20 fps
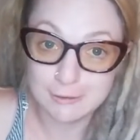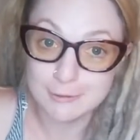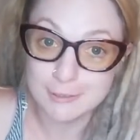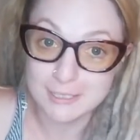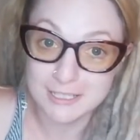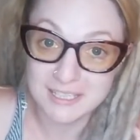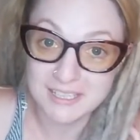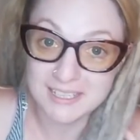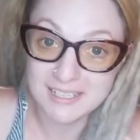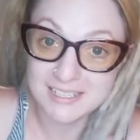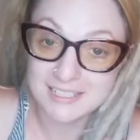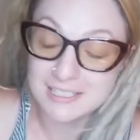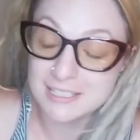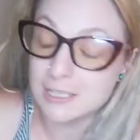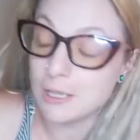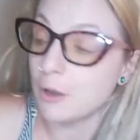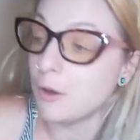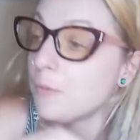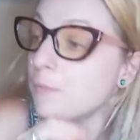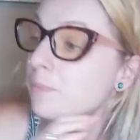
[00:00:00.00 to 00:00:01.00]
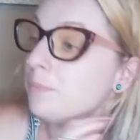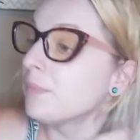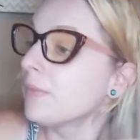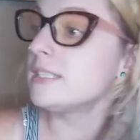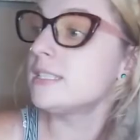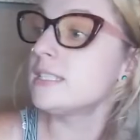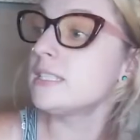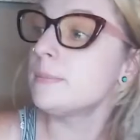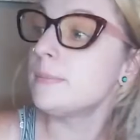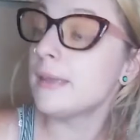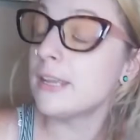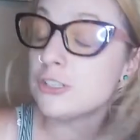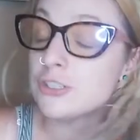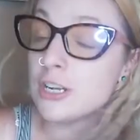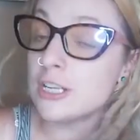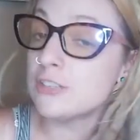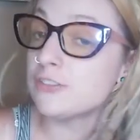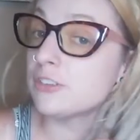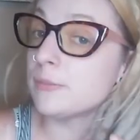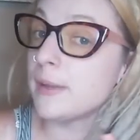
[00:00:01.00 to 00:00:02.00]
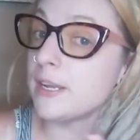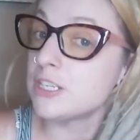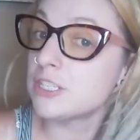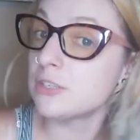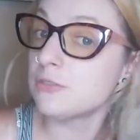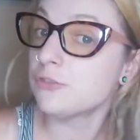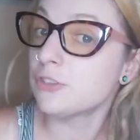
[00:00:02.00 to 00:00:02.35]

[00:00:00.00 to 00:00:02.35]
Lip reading: used to these. So this is a big transformation